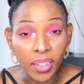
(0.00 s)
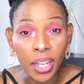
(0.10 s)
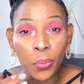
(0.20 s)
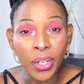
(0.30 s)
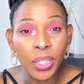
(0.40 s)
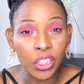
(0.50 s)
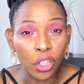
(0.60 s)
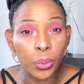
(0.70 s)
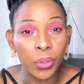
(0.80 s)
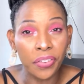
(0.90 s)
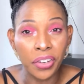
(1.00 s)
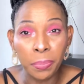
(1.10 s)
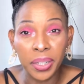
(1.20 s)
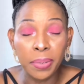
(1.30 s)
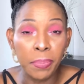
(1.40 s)
when you're talking with the
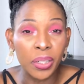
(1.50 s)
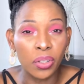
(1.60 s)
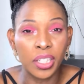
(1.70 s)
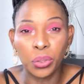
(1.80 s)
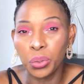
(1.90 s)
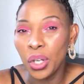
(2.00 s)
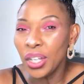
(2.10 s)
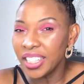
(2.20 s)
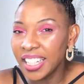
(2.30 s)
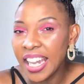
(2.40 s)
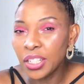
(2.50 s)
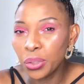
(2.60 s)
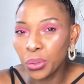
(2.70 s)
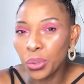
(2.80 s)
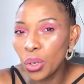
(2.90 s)
family, make sure that you get
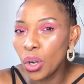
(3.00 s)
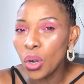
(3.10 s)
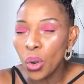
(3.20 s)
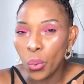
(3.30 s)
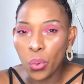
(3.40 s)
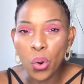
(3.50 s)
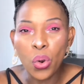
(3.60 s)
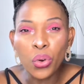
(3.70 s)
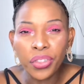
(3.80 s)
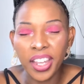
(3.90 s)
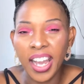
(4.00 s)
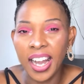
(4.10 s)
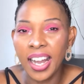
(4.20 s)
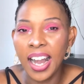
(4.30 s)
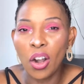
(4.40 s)
to know who they
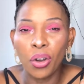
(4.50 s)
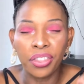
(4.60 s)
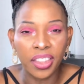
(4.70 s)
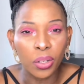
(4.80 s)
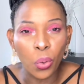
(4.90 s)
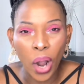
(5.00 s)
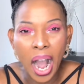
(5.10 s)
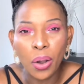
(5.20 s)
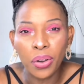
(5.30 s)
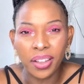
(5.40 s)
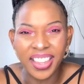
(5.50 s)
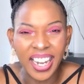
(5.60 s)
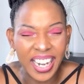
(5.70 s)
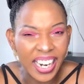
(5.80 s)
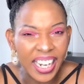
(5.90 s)
are or how their
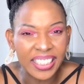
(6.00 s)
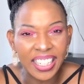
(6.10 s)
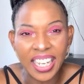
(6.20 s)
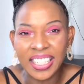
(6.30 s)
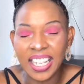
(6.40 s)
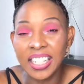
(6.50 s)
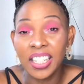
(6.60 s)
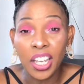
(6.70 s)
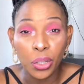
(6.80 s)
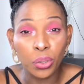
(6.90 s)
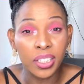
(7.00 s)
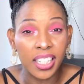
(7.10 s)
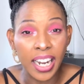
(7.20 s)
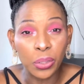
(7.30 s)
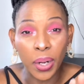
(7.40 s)
characters, and you
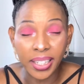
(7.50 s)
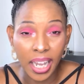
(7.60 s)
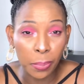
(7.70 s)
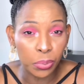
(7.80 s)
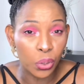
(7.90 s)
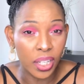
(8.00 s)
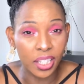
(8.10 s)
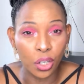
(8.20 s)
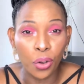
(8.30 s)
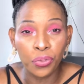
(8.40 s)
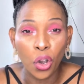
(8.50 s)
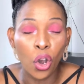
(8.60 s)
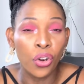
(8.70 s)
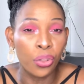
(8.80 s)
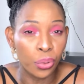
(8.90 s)
try to adapt yourself
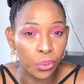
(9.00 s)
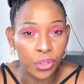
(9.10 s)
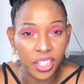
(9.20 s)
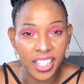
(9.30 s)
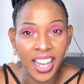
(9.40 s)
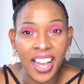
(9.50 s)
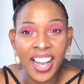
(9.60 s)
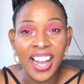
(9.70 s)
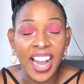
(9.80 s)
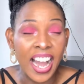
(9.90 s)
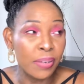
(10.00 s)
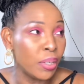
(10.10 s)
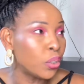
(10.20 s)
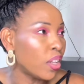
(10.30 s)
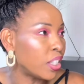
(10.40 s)
on those, yeah? And
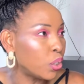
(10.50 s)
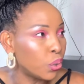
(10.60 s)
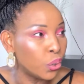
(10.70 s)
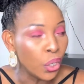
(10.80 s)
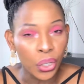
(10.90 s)
make sure that you